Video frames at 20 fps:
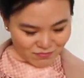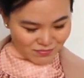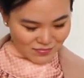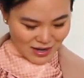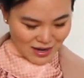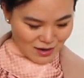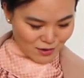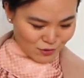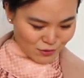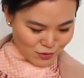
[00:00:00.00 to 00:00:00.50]

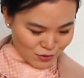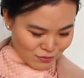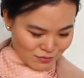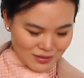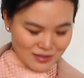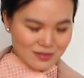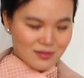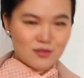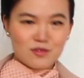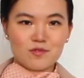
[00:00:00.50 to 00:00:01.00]
I don't know,
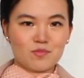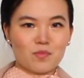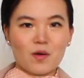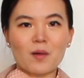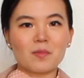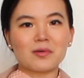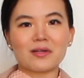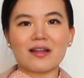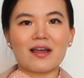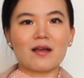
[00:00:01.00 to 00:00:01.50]
this is
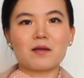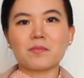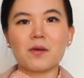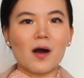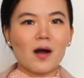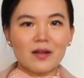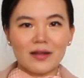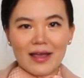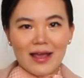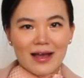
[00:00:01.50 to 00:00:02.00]
probably like
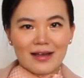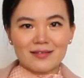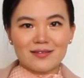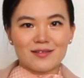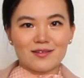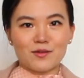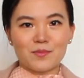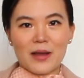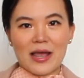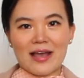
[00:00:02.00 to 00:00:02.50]

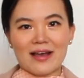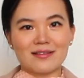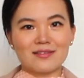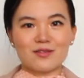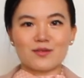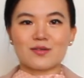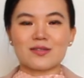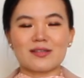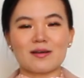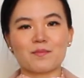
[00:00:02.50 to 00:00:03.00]
polyester pants
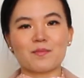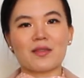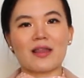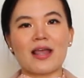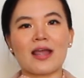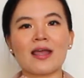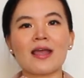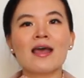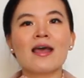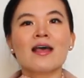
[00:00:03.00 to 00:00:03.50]
or
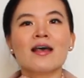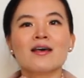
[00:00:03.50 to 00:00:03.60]
something.